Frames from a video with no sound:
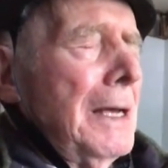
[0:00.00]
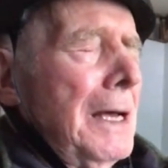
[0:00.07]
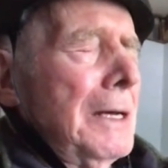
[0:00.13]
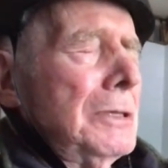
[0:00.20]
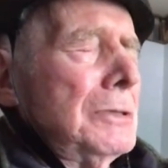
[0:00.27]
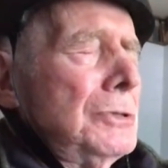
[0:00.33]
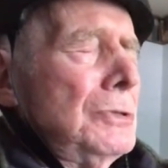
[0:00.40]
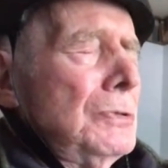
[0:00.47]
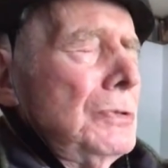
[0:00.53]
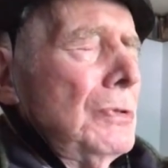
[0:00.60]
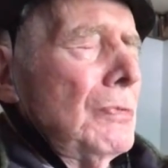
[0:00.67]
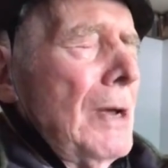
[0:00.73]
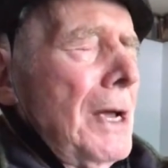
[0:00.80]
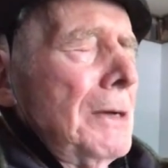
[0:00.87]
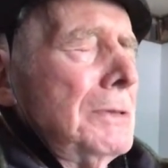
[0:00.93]
how to shoot
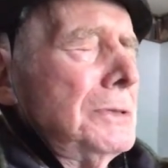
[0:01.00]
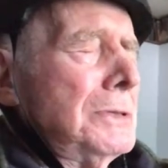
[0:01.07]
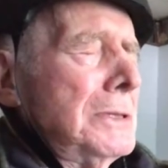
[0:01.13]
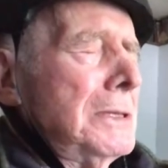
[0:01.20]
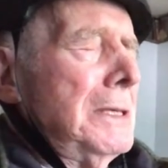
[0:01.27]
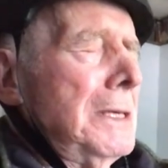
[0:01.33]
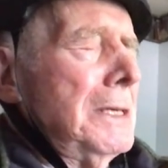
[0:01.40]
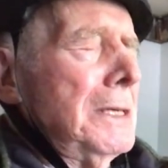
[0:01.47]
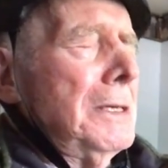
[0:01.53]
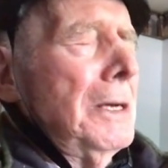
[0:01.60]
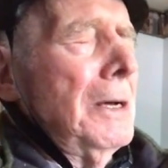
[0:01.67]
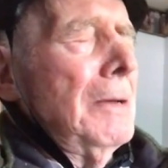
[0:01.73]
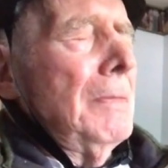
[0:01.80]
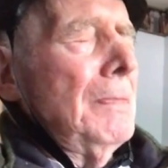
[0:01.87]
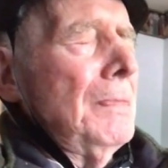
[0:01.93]
your rounds
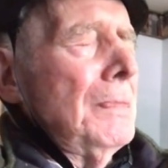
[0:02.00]
in